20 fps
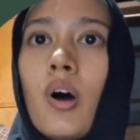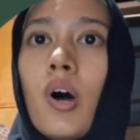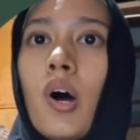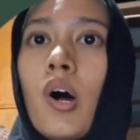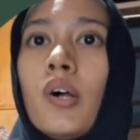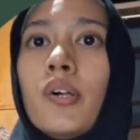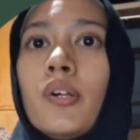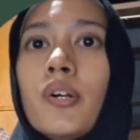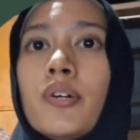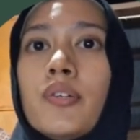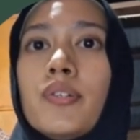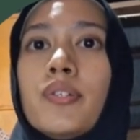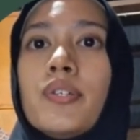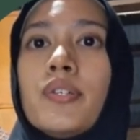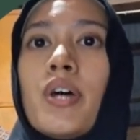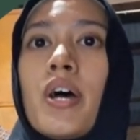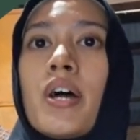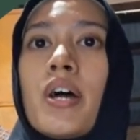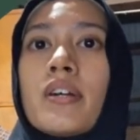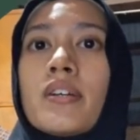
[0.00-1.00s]
Although
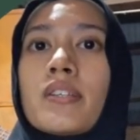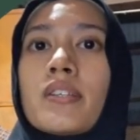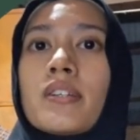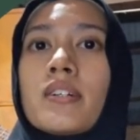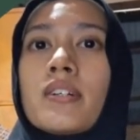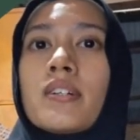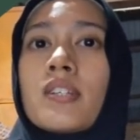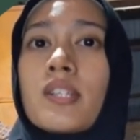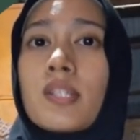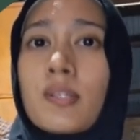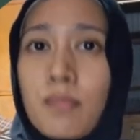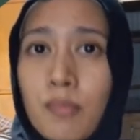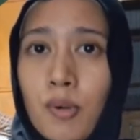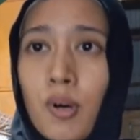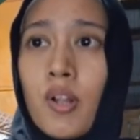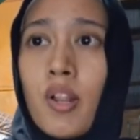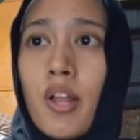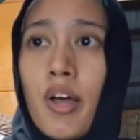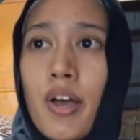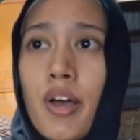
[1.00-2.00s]
there is a
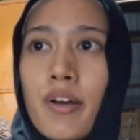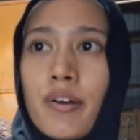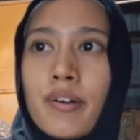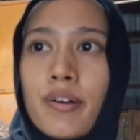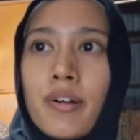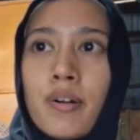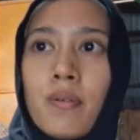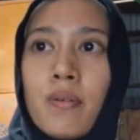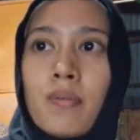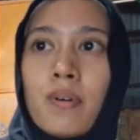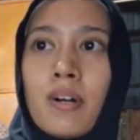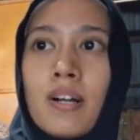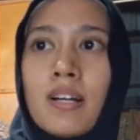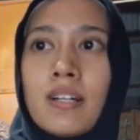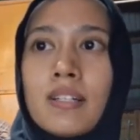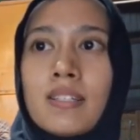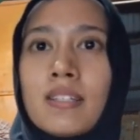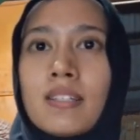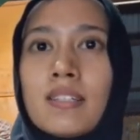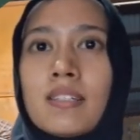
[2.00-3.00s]
small error
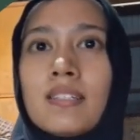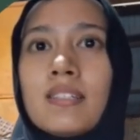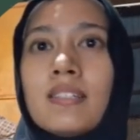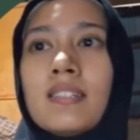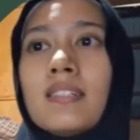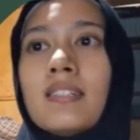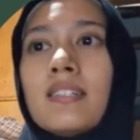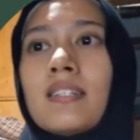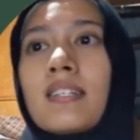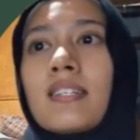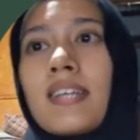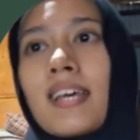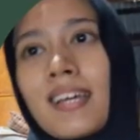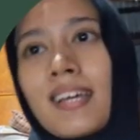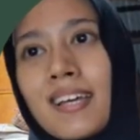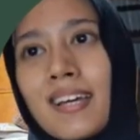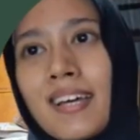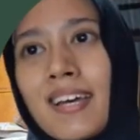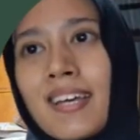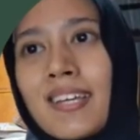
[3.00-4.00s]
where the
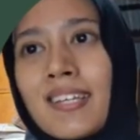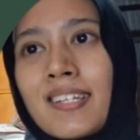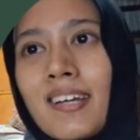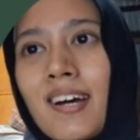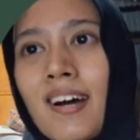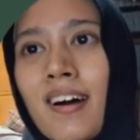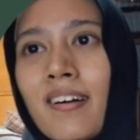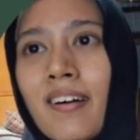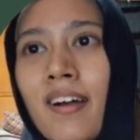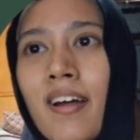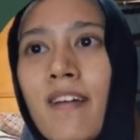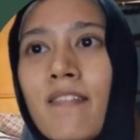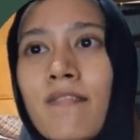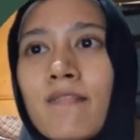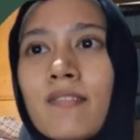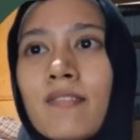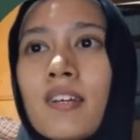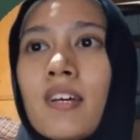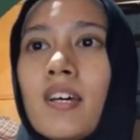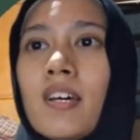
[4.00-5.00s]
second href
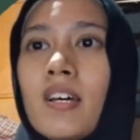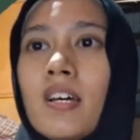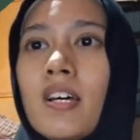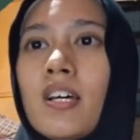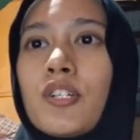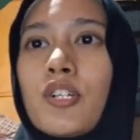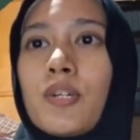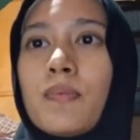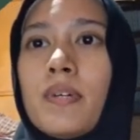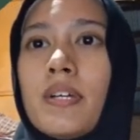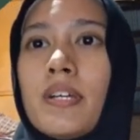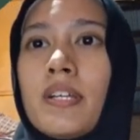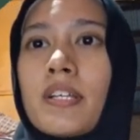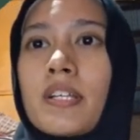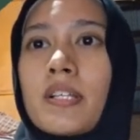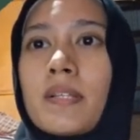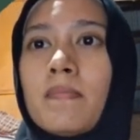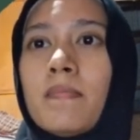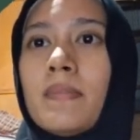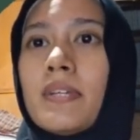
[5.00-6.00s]
attribute
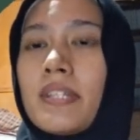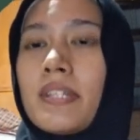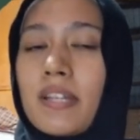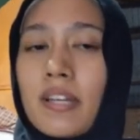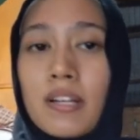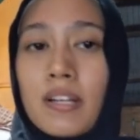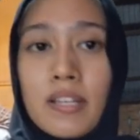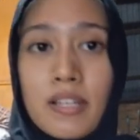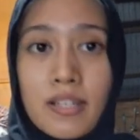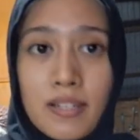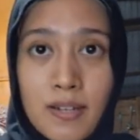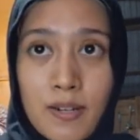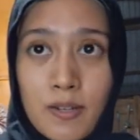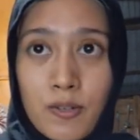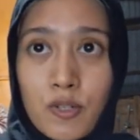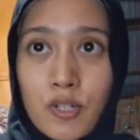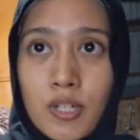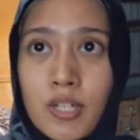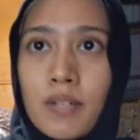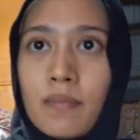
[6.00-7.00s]
is mistakenly
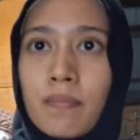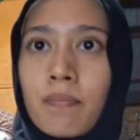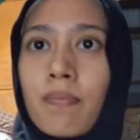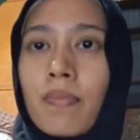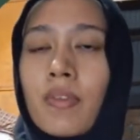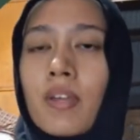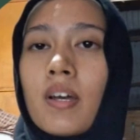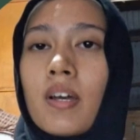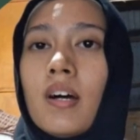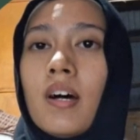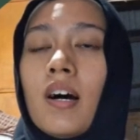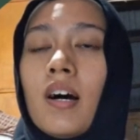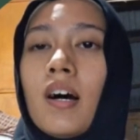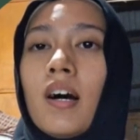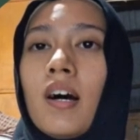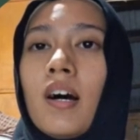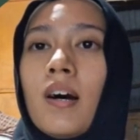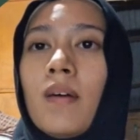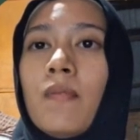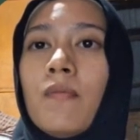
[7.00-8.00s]
included,
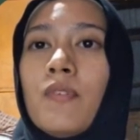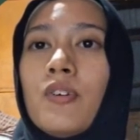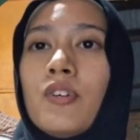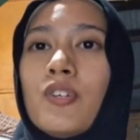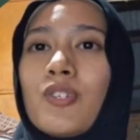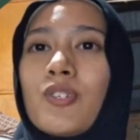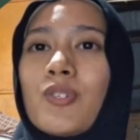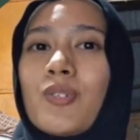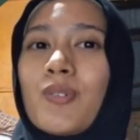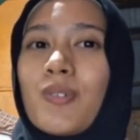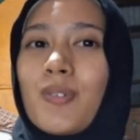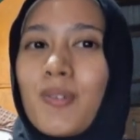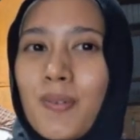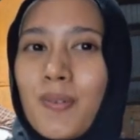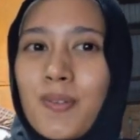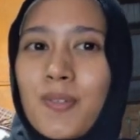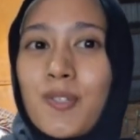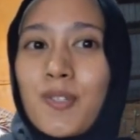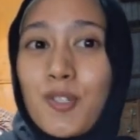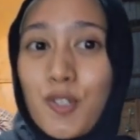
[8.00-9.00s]
which
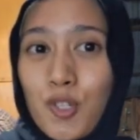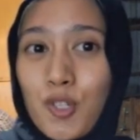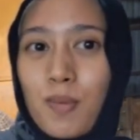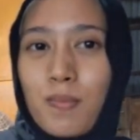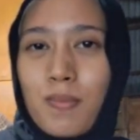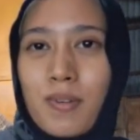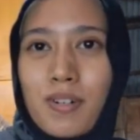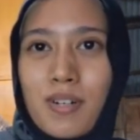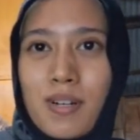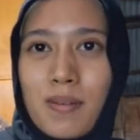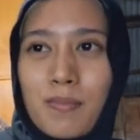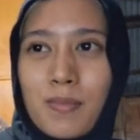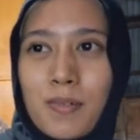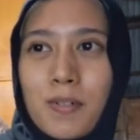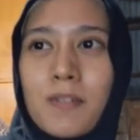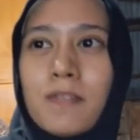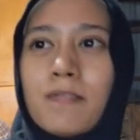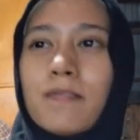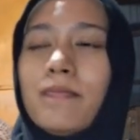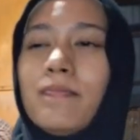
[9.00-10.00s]
should be
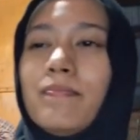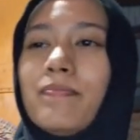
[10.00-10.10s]
removed.